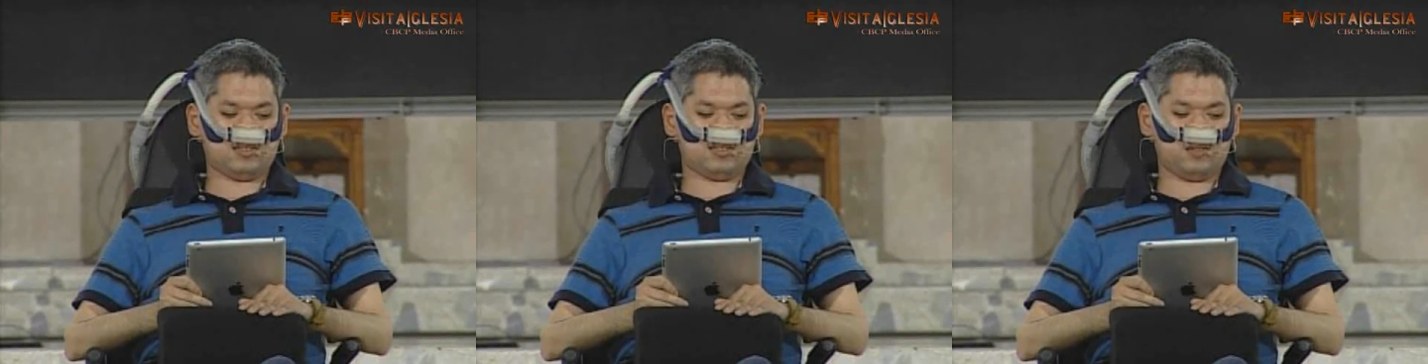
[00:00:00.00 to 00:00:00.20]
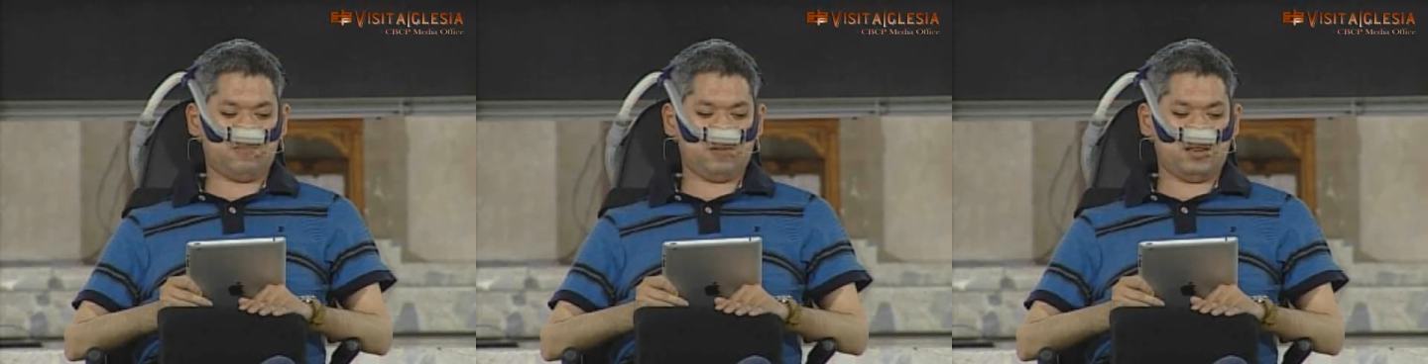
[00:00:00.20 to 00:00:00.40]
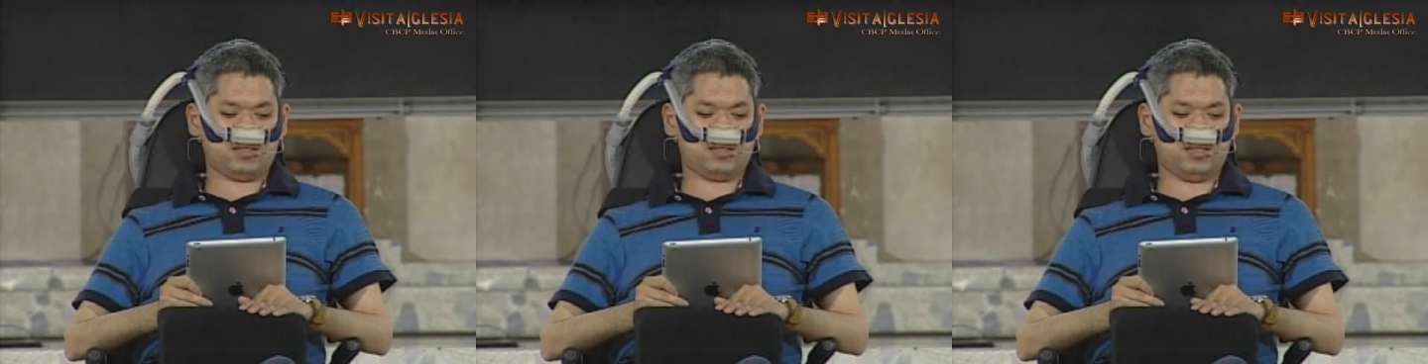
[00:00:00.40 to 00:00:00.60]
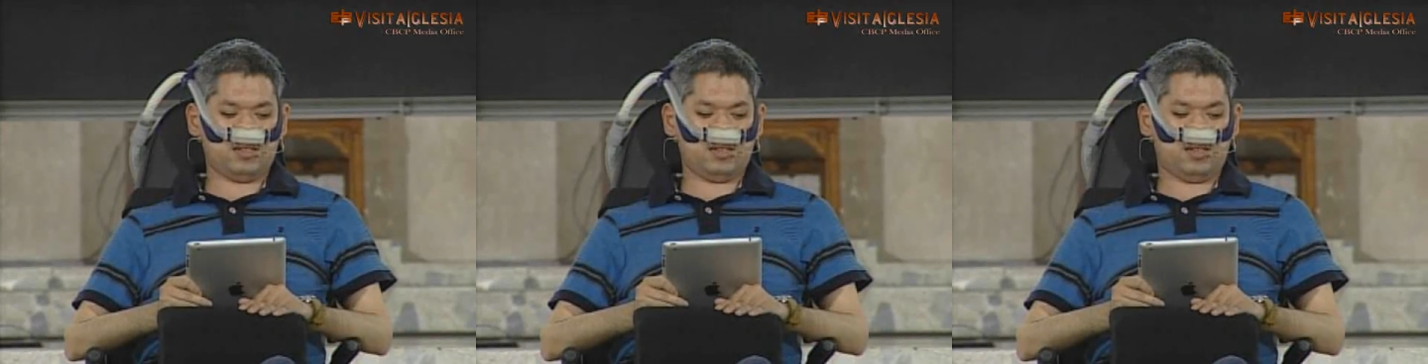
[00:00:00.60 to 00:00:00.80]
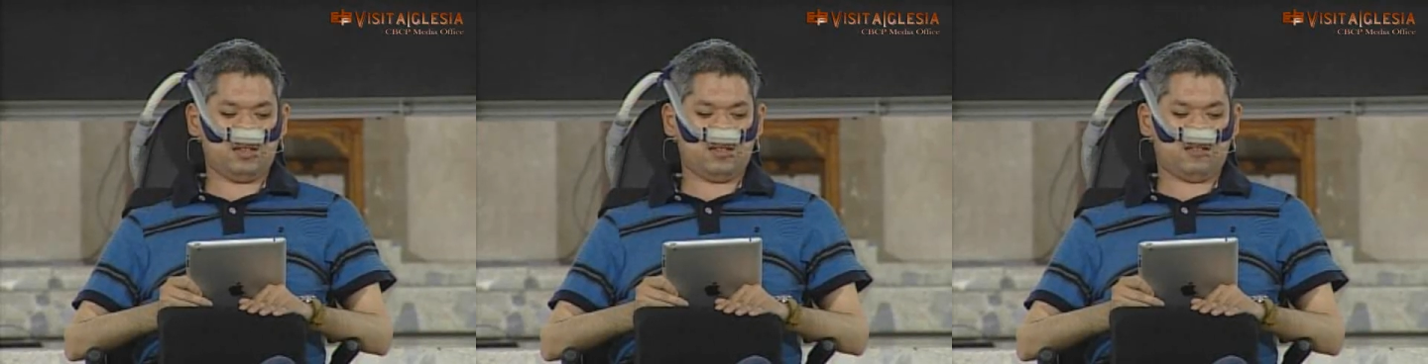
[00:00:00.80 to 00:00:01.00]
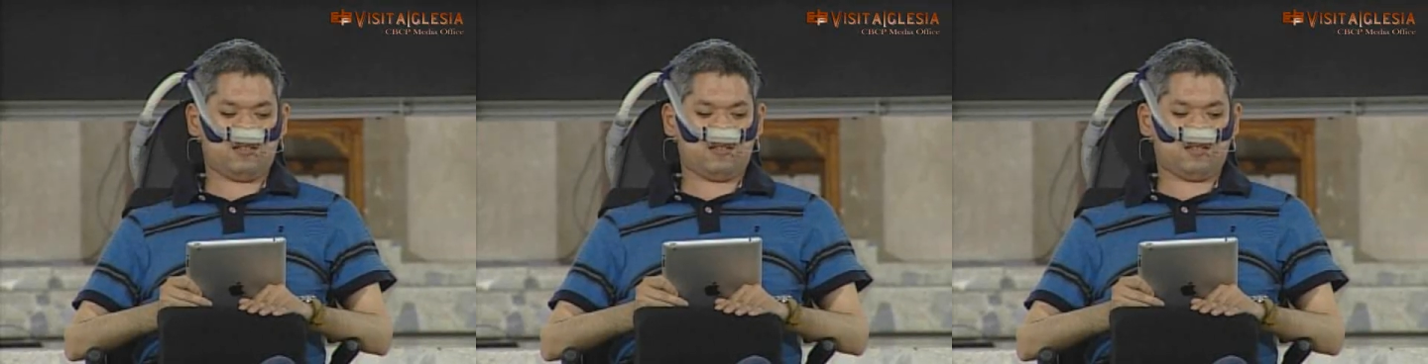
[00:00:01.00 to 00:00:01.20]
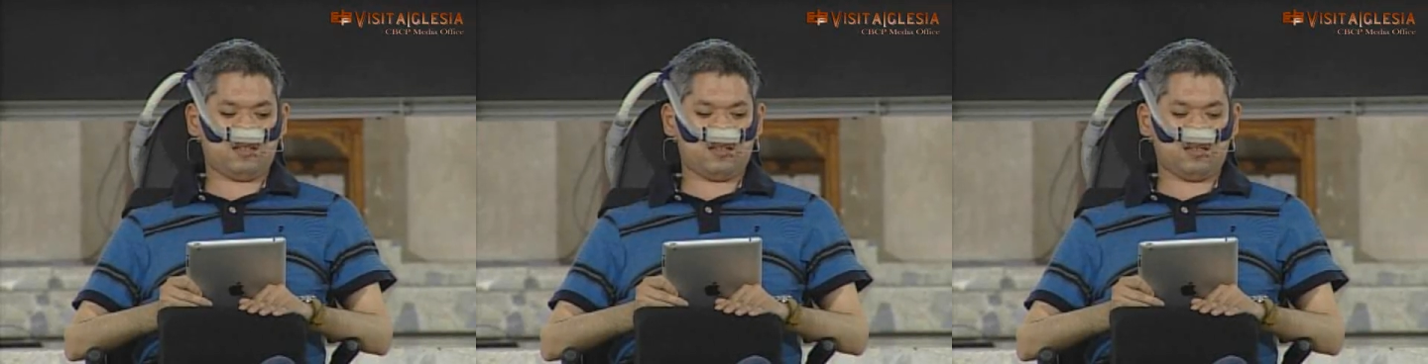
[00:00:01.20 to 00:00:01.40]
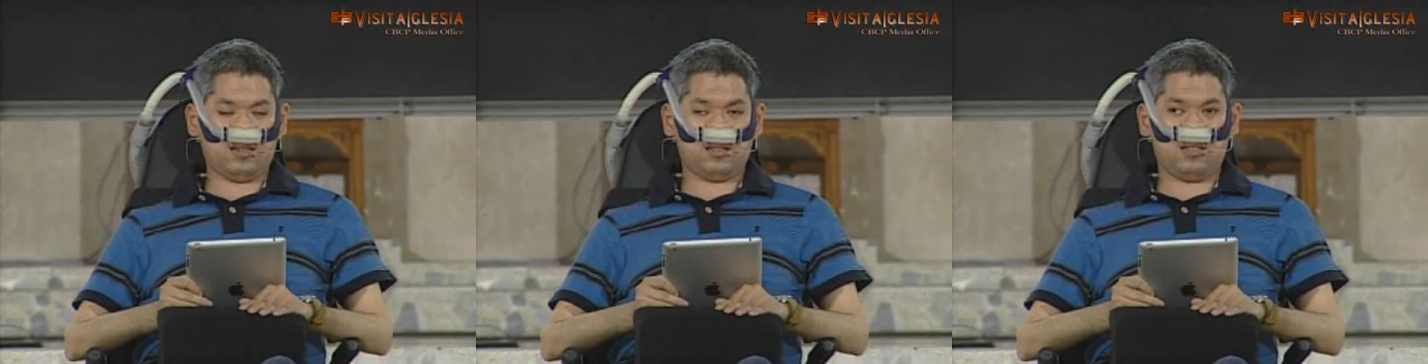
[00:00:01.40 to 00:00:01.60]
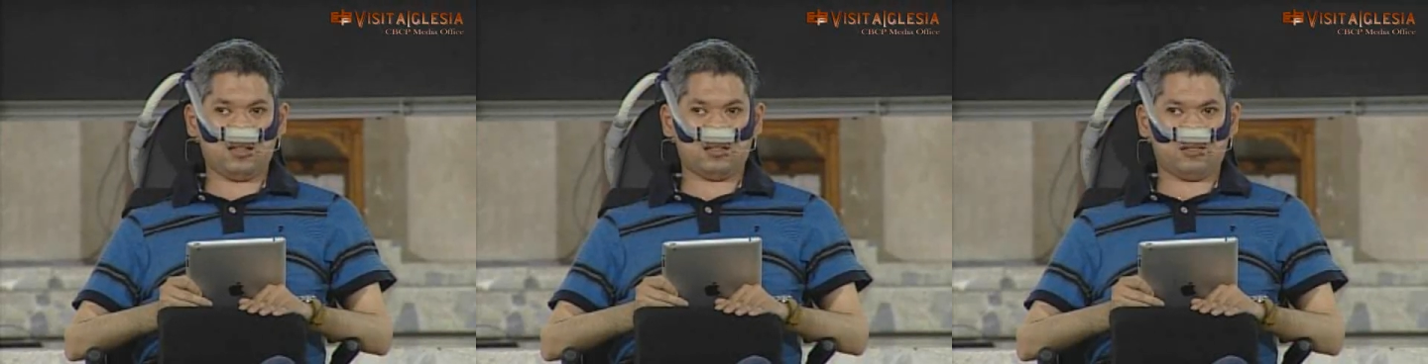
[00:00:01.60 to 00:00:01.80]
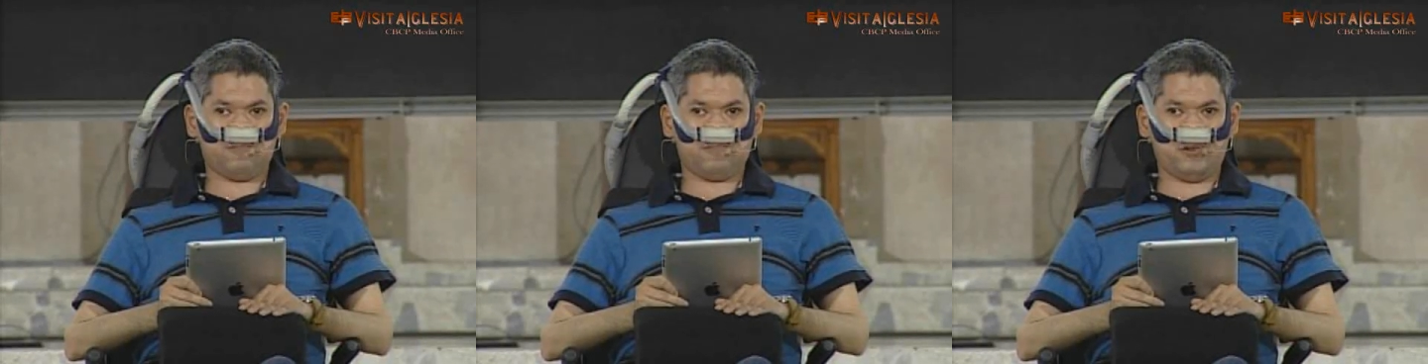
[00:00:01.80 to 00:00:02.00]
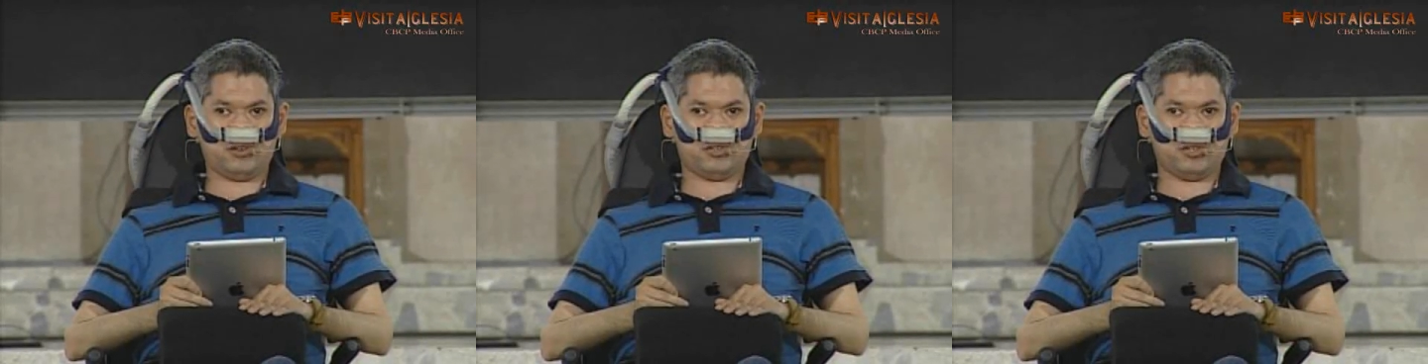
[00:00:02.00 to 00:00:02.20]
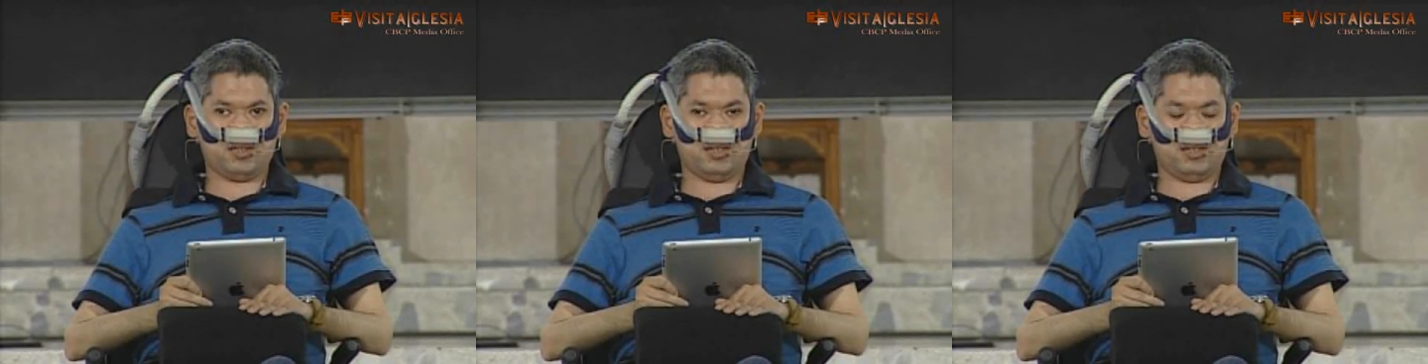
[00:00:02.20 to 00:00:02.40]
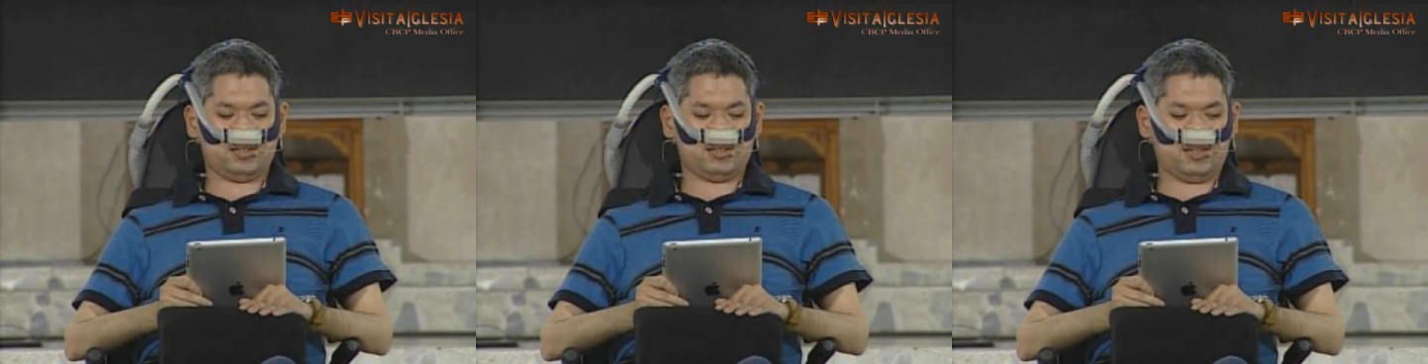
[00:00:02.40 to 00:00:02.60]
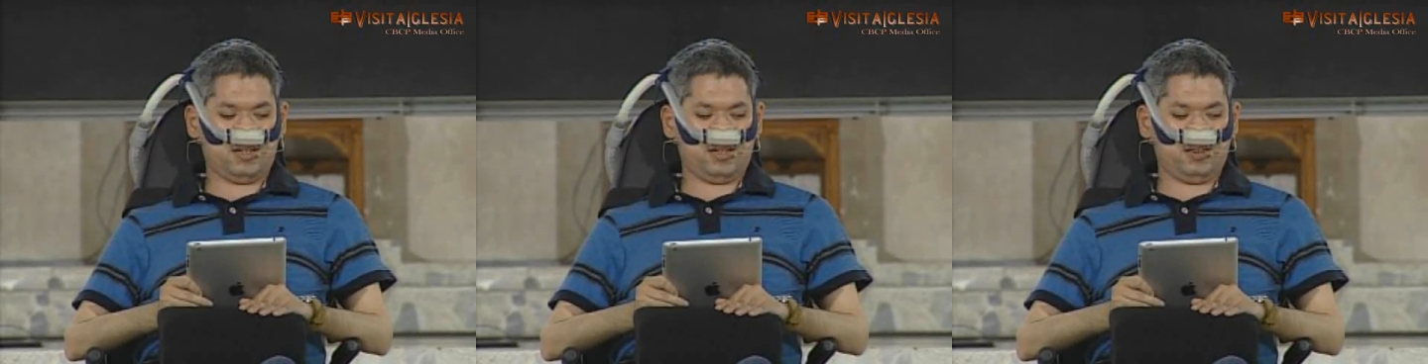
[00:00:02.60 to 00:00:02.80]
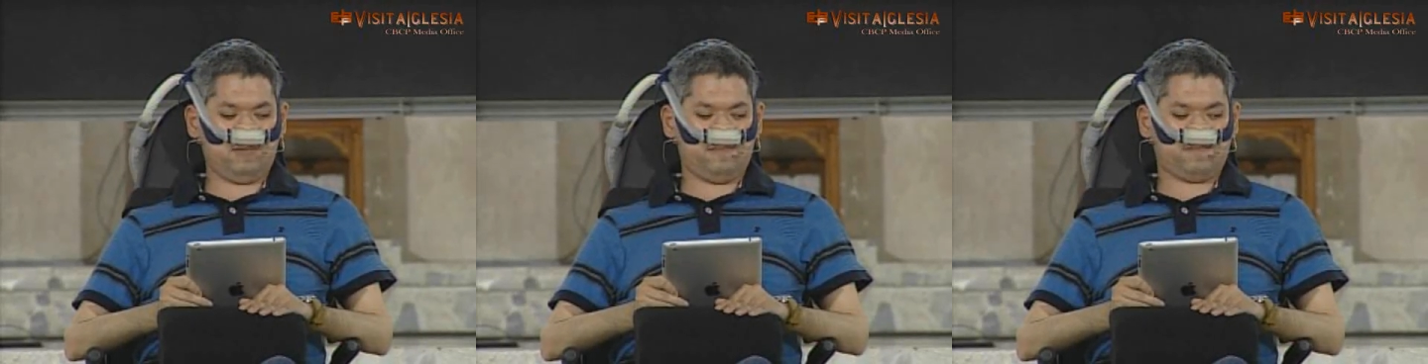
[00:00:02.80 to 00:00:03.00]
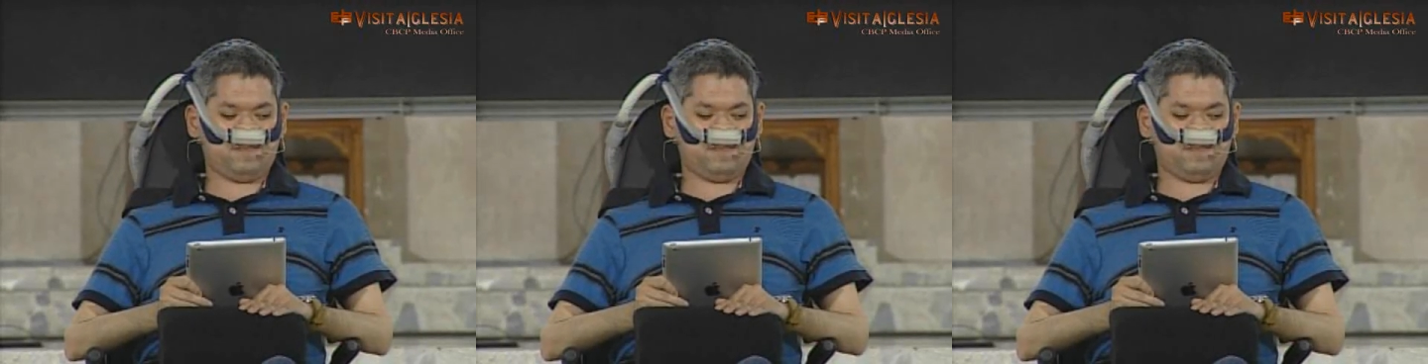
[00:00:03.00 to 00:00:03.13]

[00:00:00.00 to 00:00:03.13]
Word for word: disability and not the person inside.